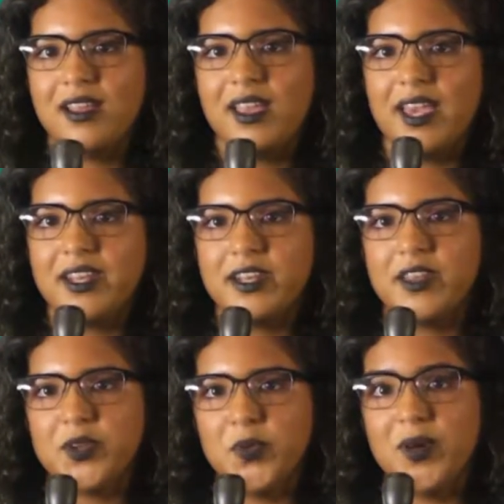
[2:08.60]
And
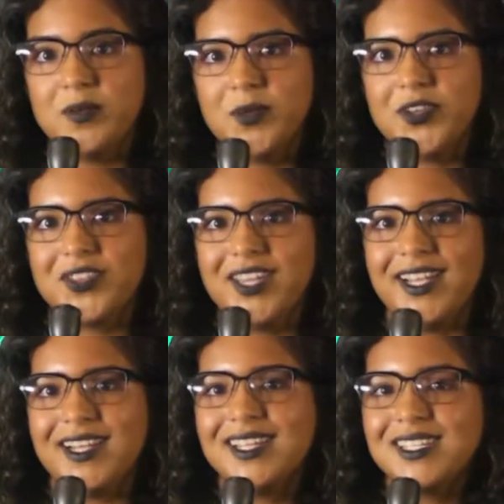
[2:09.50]
another one more
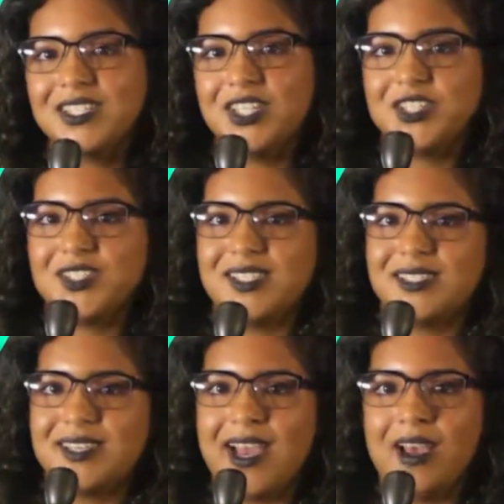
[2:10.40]
thing teachers, and
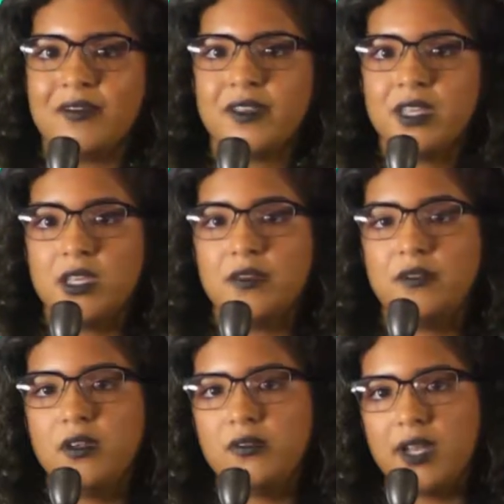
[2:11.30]
staff, if
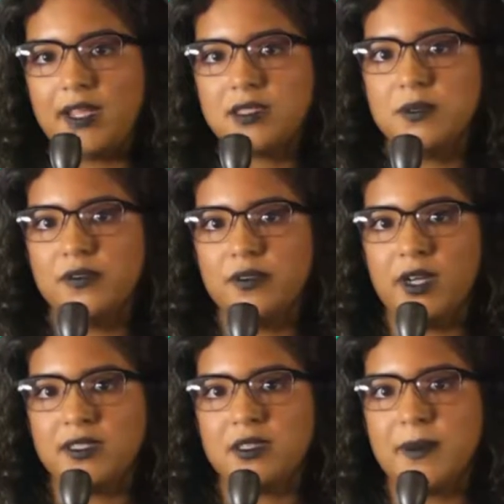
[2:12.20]
you have an announcement for
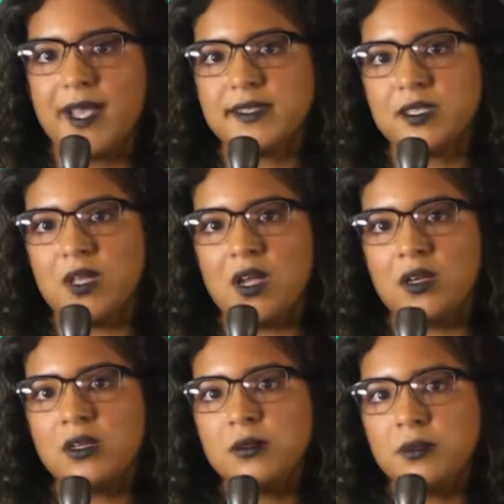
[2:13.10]
us to pass along,
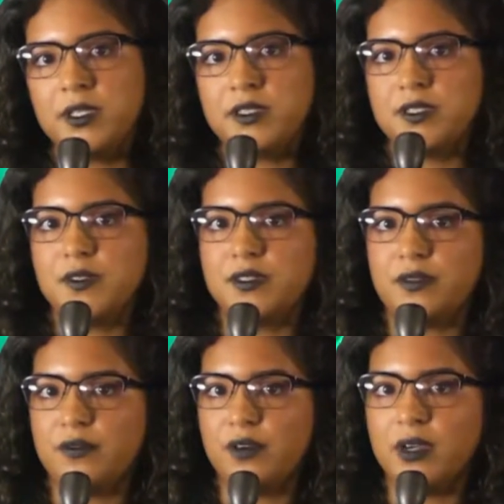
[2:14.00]
please use the
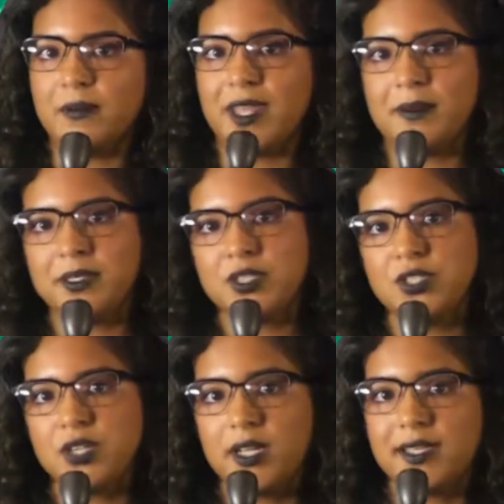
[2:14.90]
form that Mr.
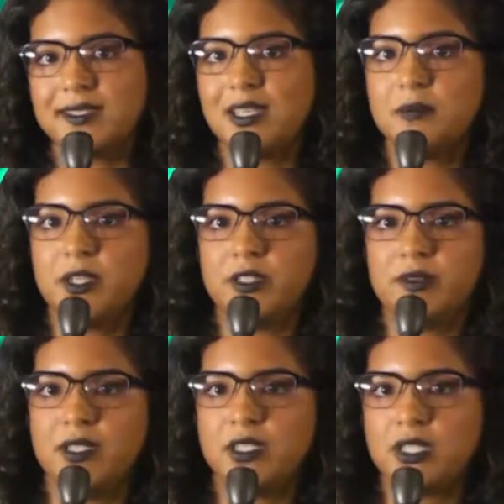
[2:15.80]
Struck has emailed you
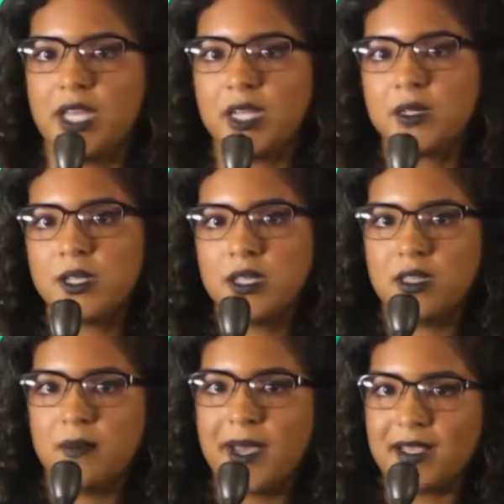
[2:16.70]
each day,
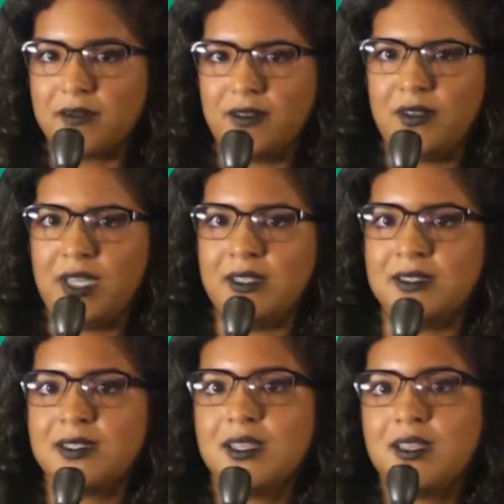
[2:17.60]
the past few
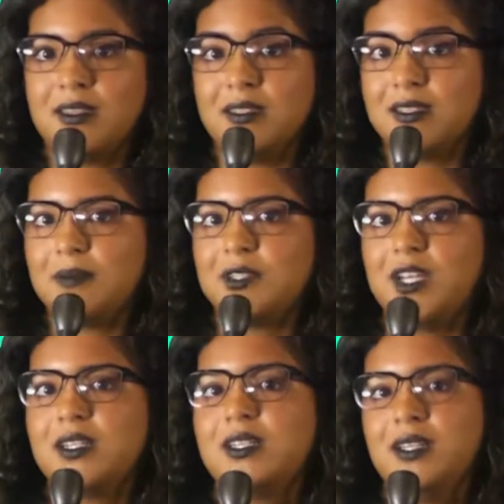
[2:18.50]
days. The
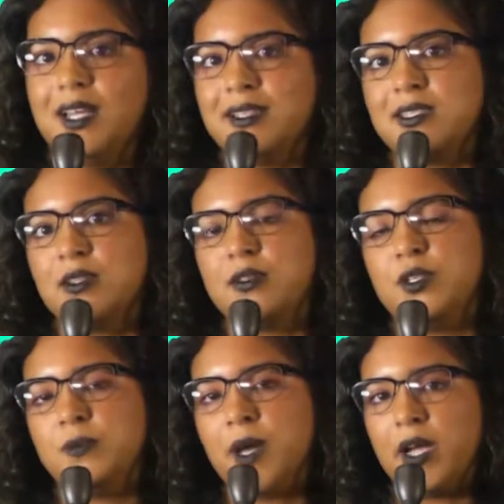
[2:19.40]
subject lines
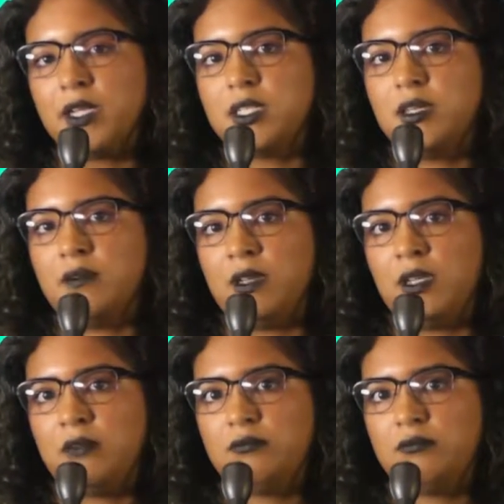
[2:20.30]
include Pirate TV.